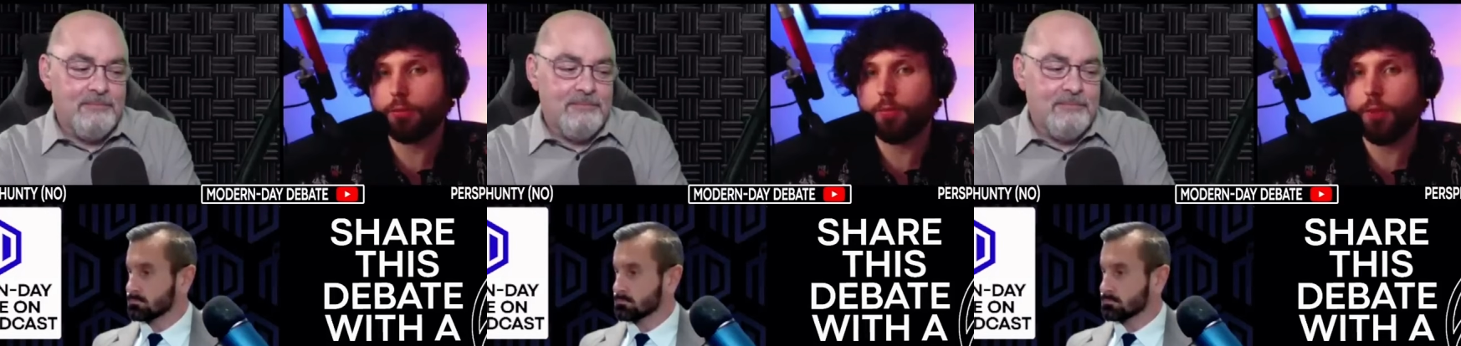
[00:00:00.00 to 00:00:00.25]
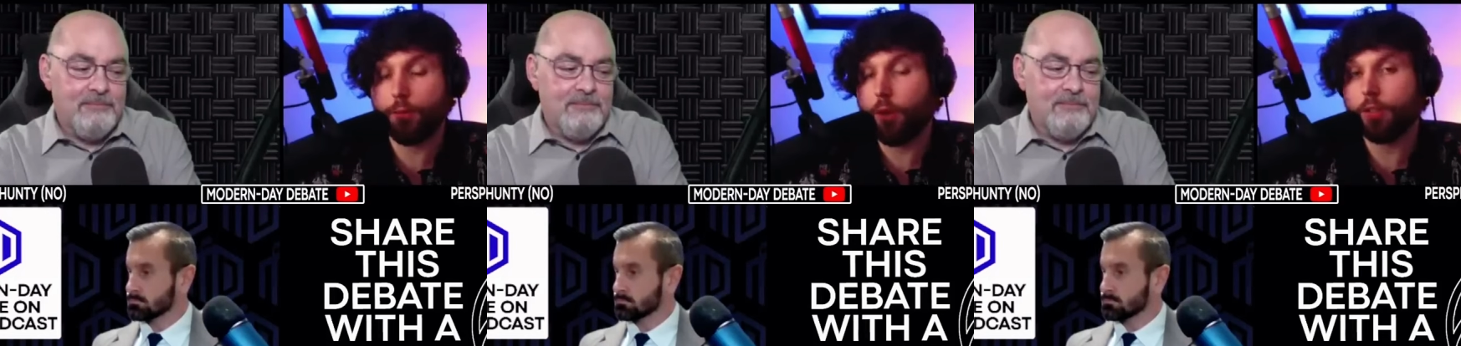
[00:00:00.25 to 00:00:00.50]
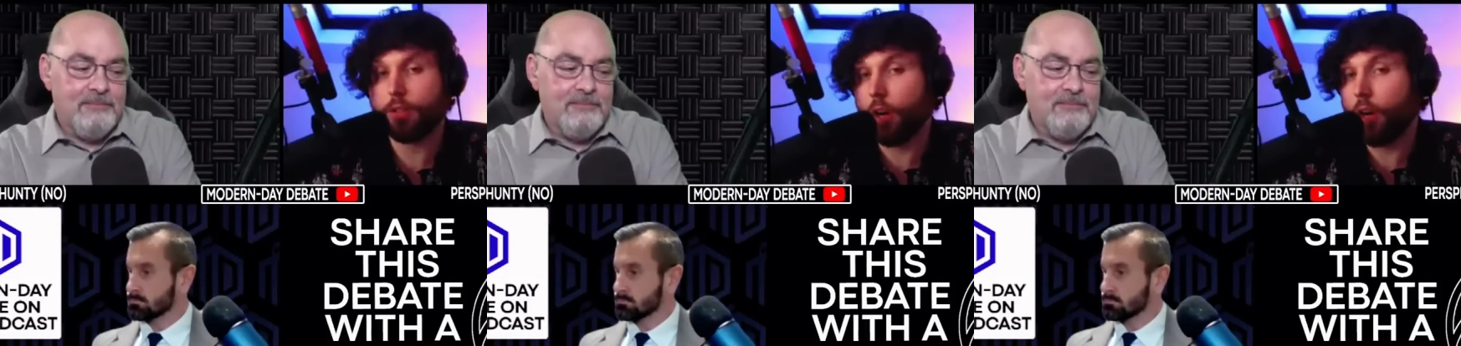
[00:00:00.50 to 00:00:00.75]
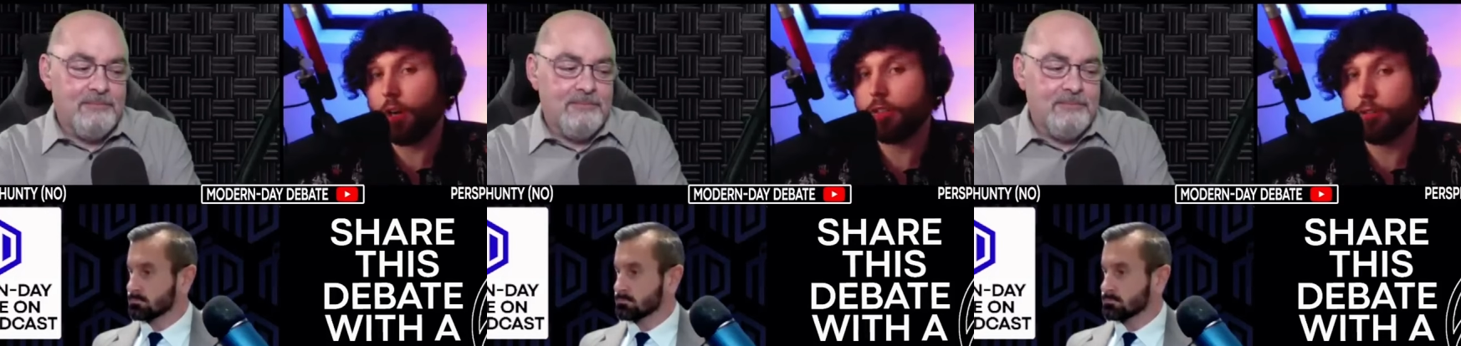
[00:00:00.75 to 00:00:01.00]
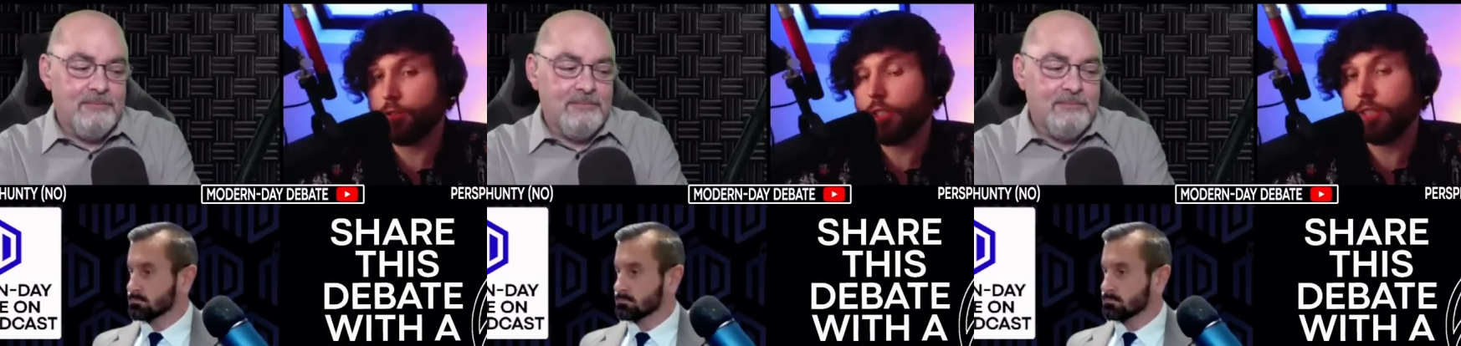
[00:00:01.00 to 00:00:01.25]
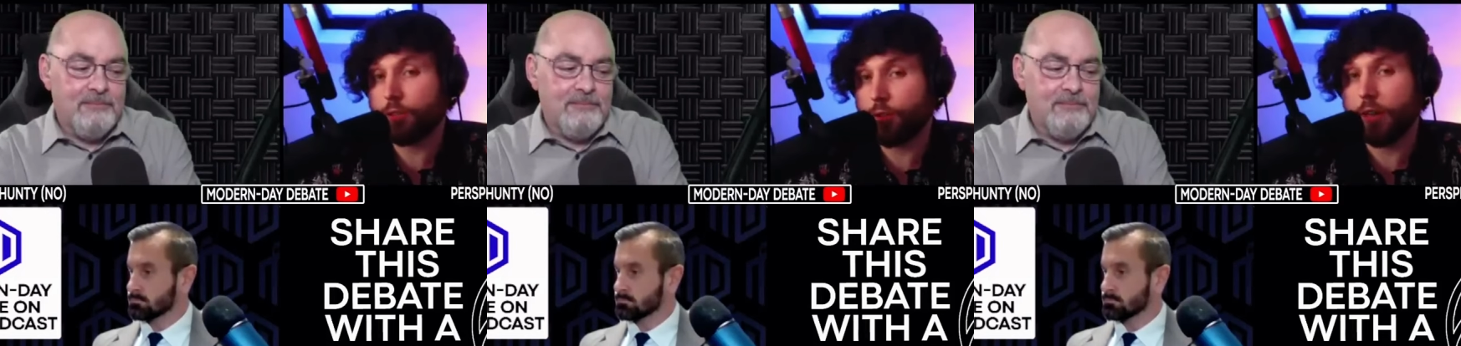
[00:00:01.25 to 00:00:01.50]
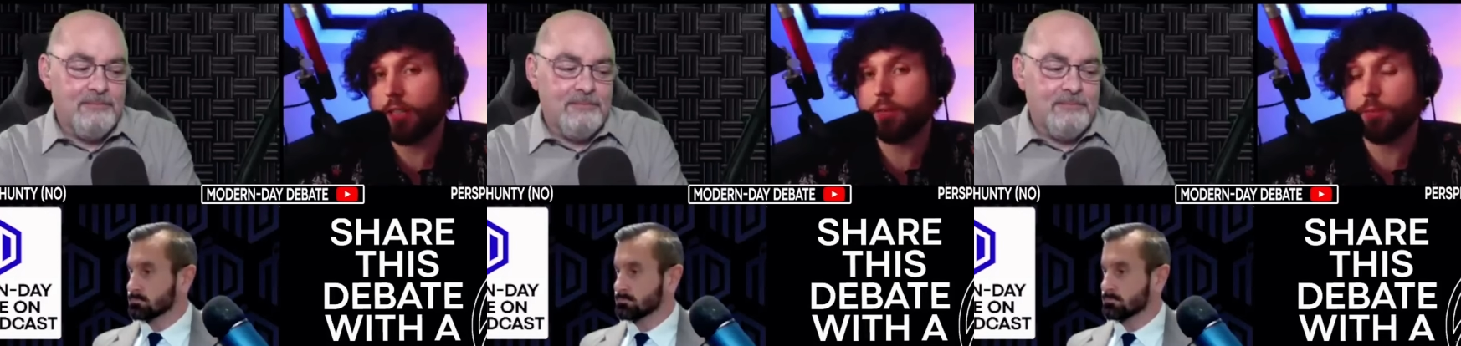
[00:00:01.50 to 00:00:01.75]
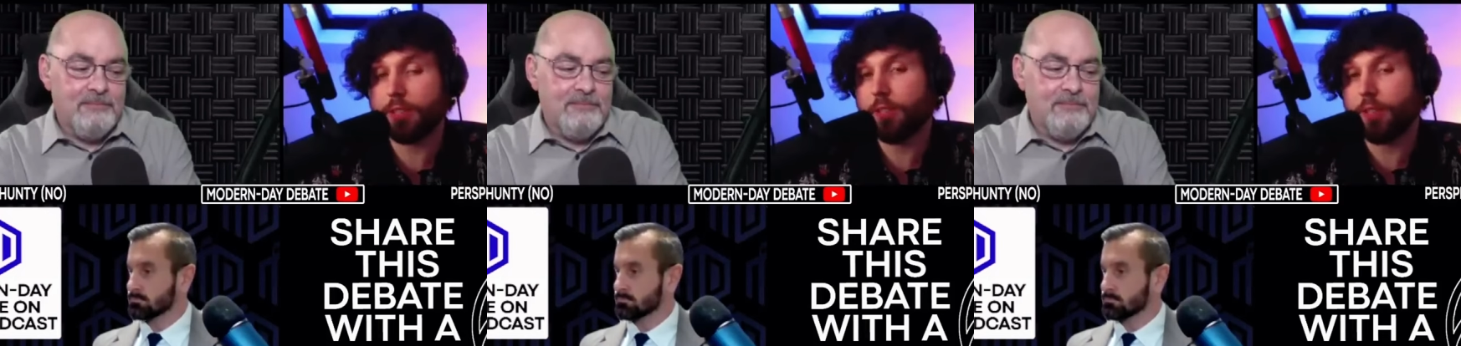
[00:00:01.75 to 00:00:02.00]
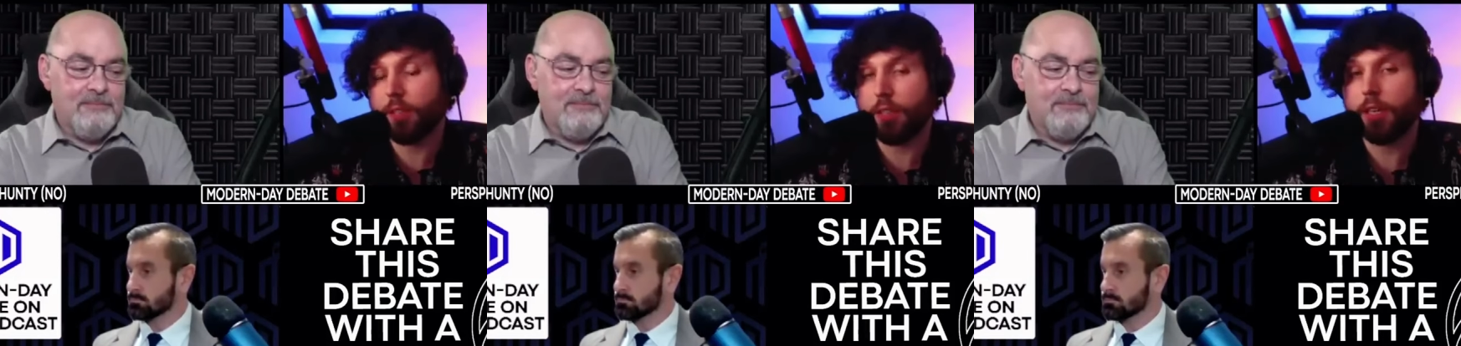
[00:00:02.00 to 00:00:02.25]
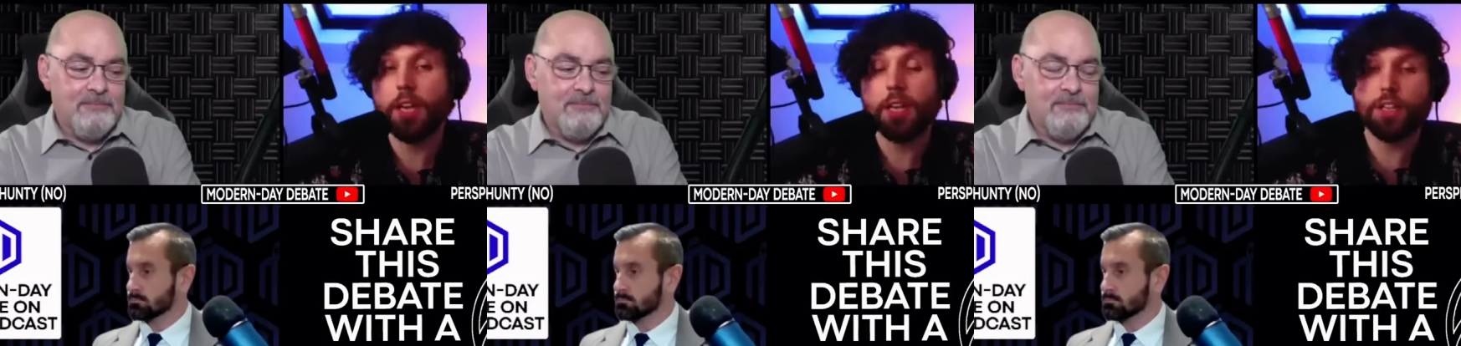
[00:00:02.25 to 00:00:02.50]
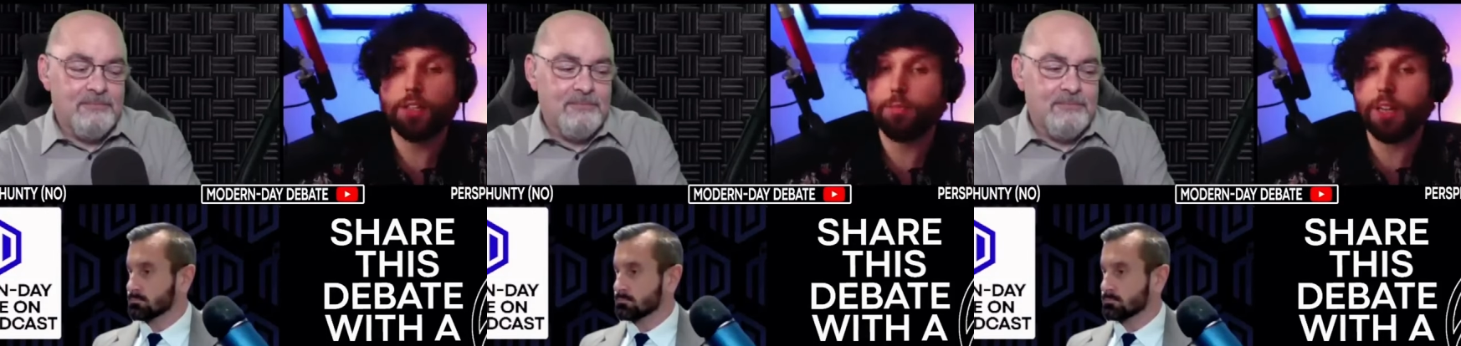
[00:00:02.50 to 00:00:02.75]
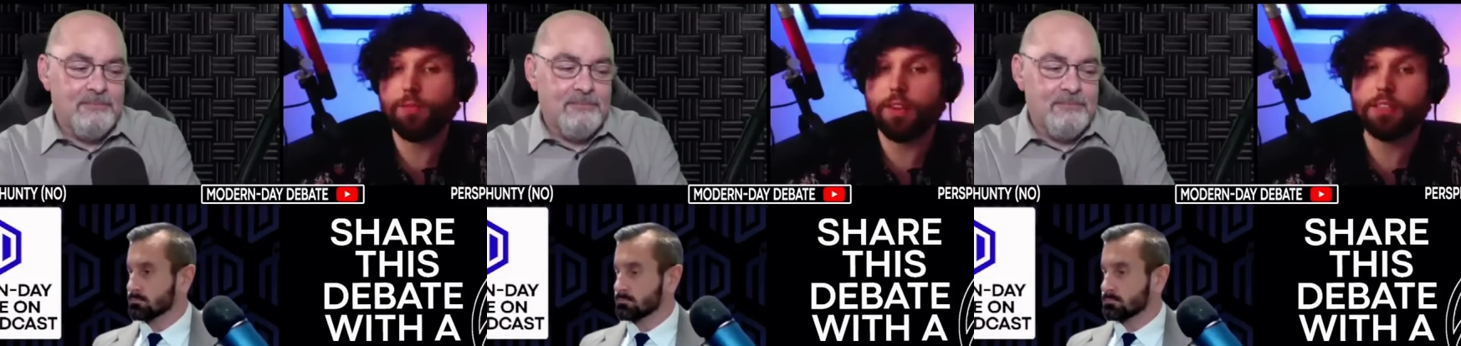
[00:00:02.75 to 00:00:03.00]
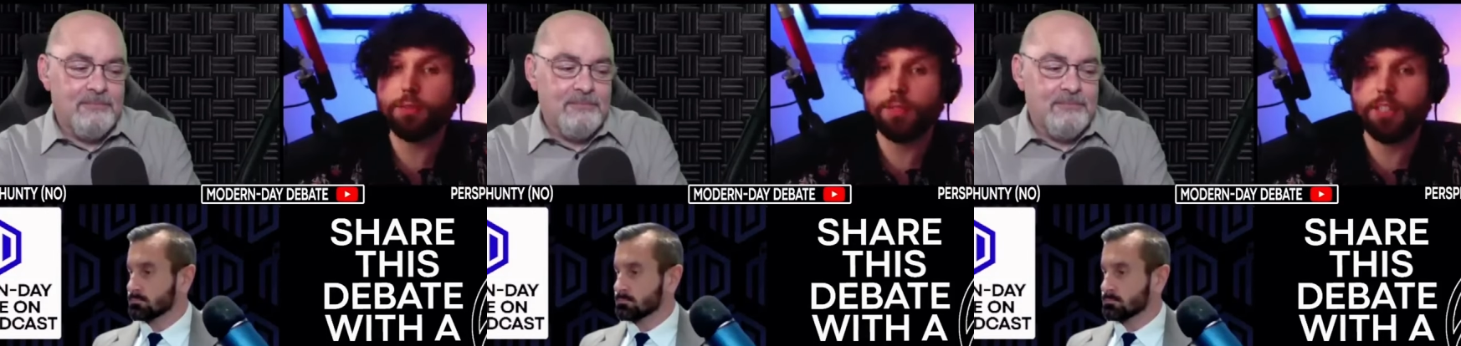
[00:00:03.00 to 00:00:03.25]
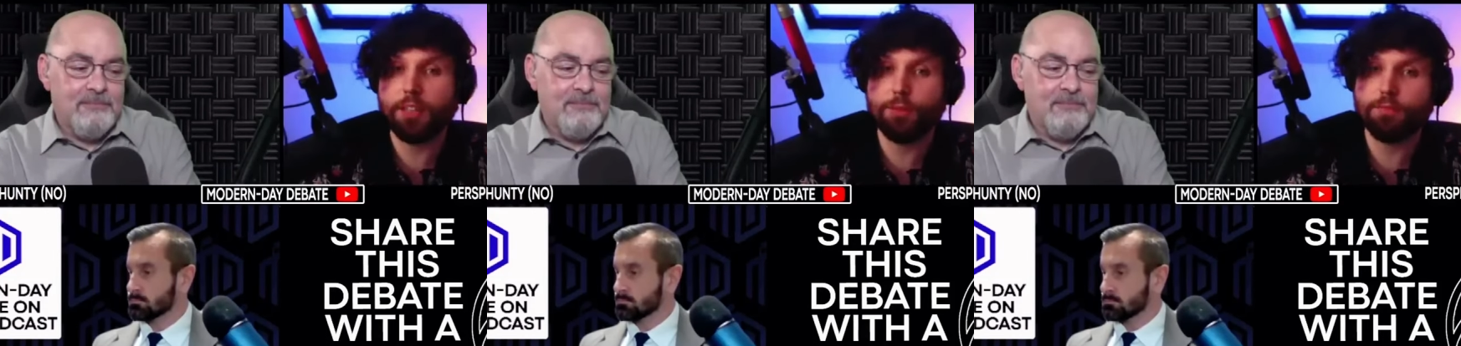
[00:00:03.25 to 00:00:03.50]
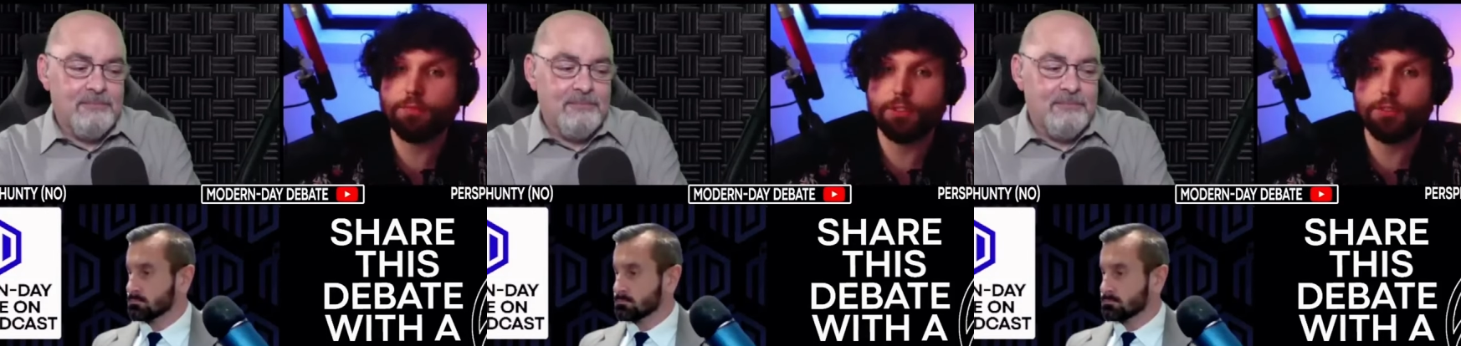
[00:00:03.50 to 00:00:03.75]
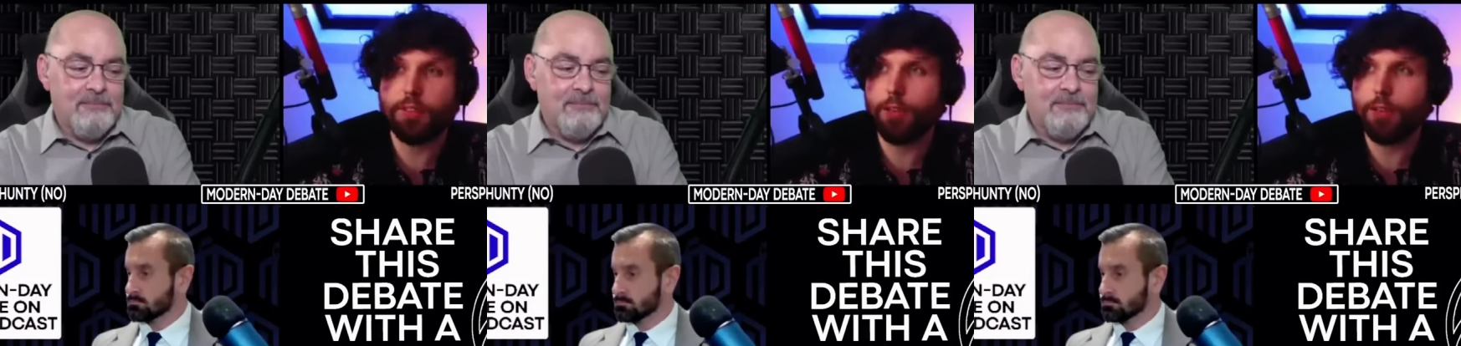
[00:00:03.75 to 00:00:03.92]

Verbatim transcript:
Speaker 1: like, well, God and Jesus Christ specifically could manifest him in any any